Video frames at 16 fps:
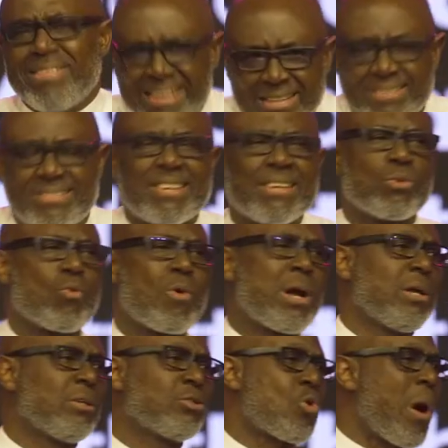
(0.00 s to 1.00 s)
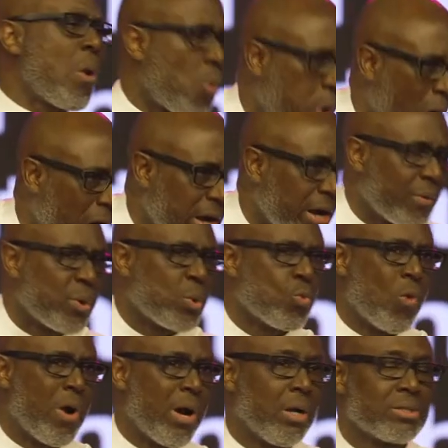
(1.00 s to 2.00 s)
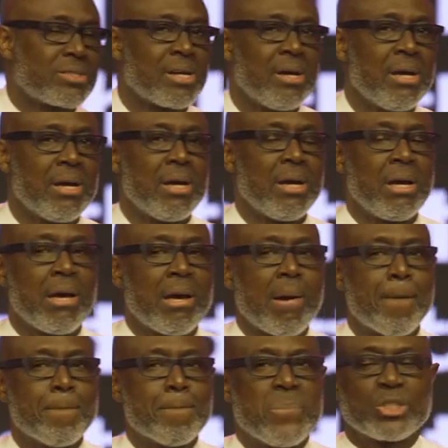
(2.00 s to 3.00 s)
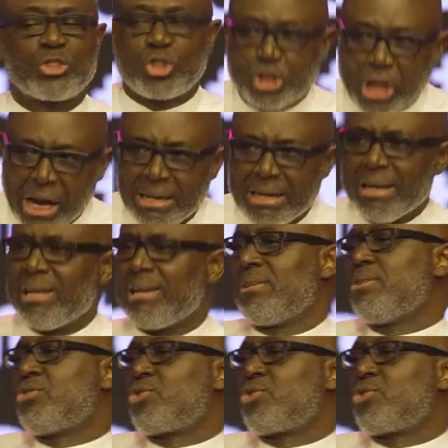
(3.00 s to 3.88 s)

creating wealth or acquiring wealth, but channel it